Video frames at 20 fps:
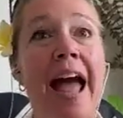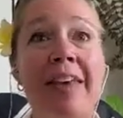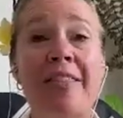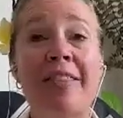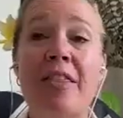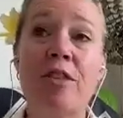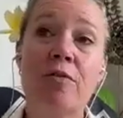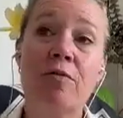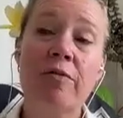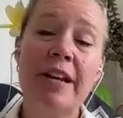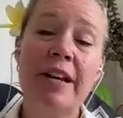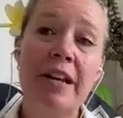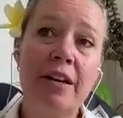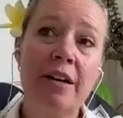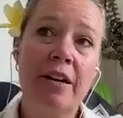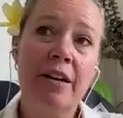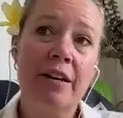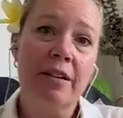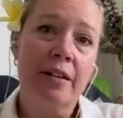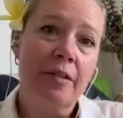And then the
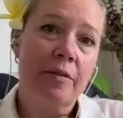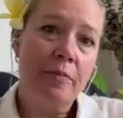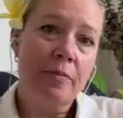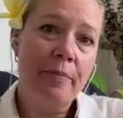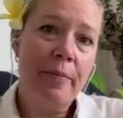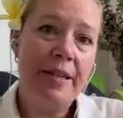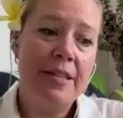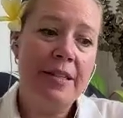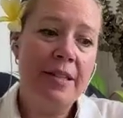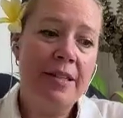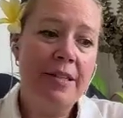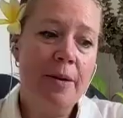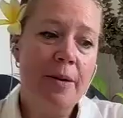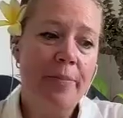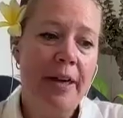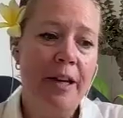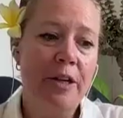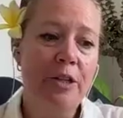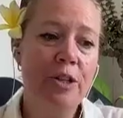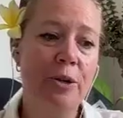reader misses
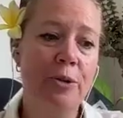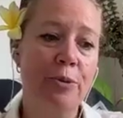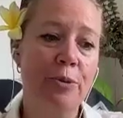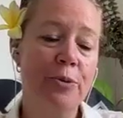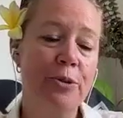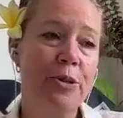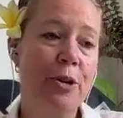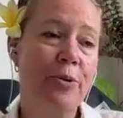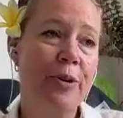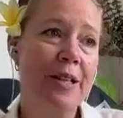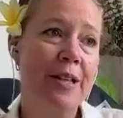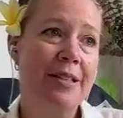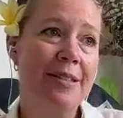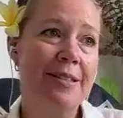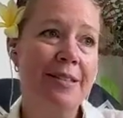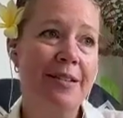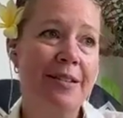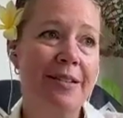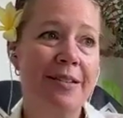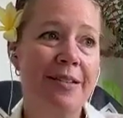something too. So
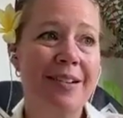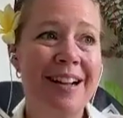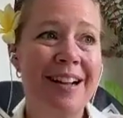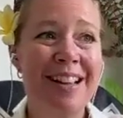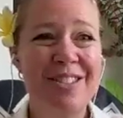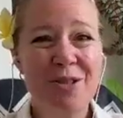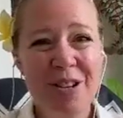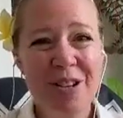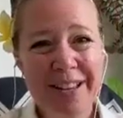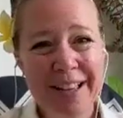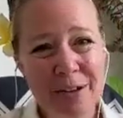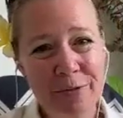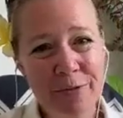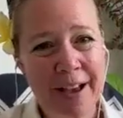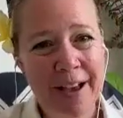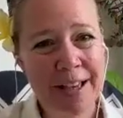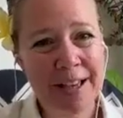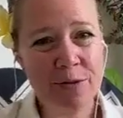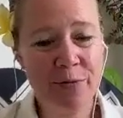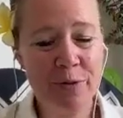it's sort of like
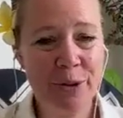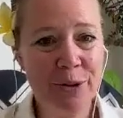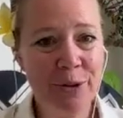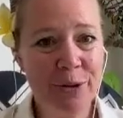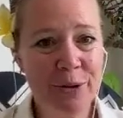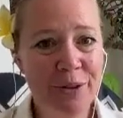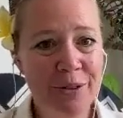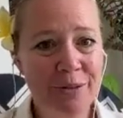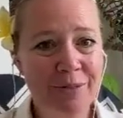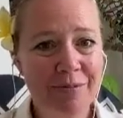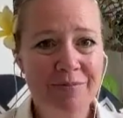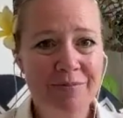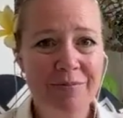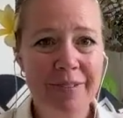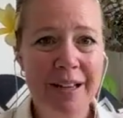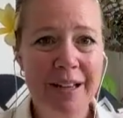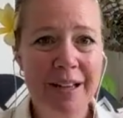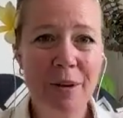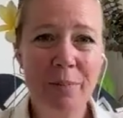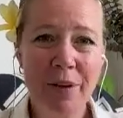fast food.
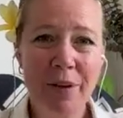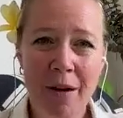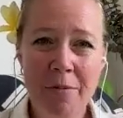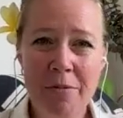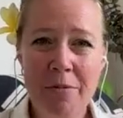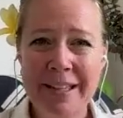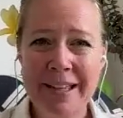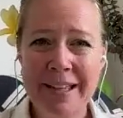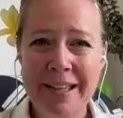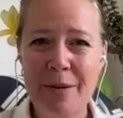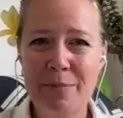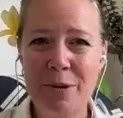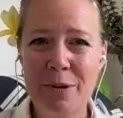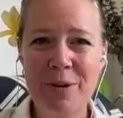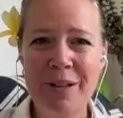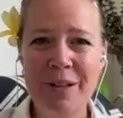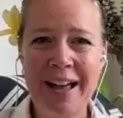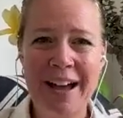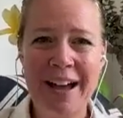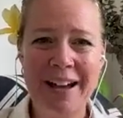It'll probably keep
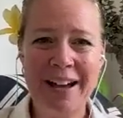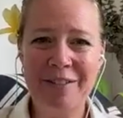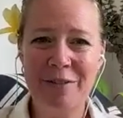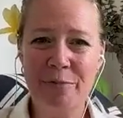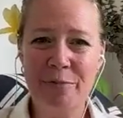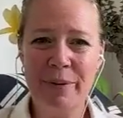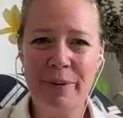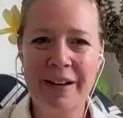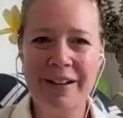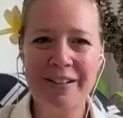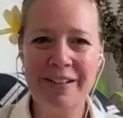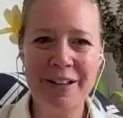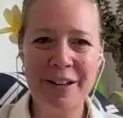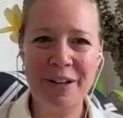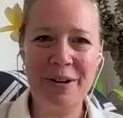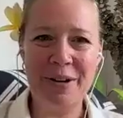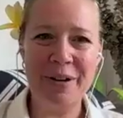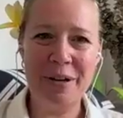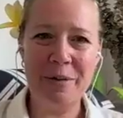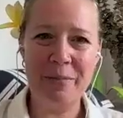you alive, but
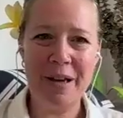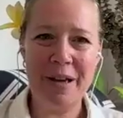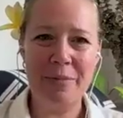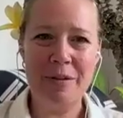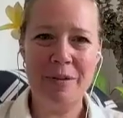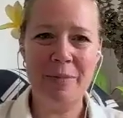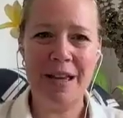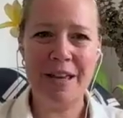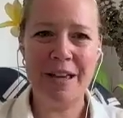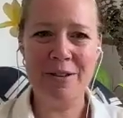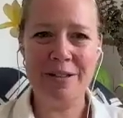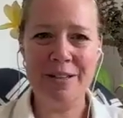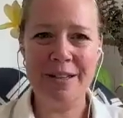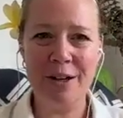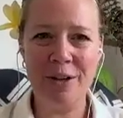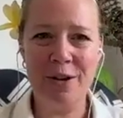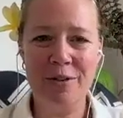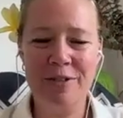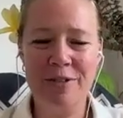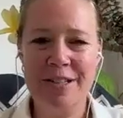it'll maybe make you
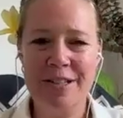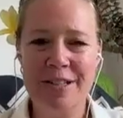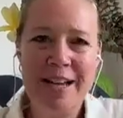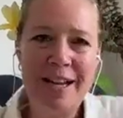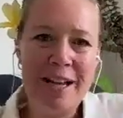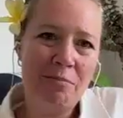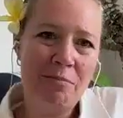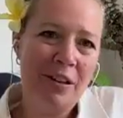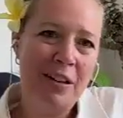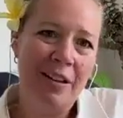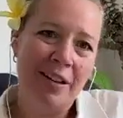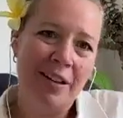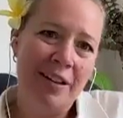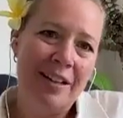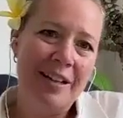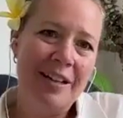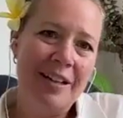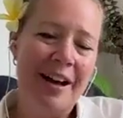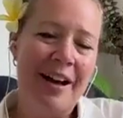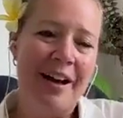sick over time.
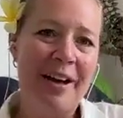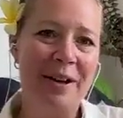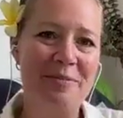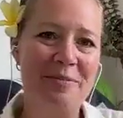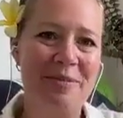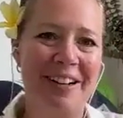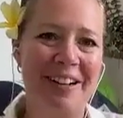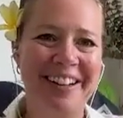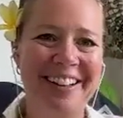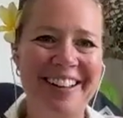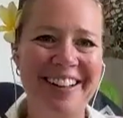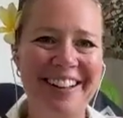Um,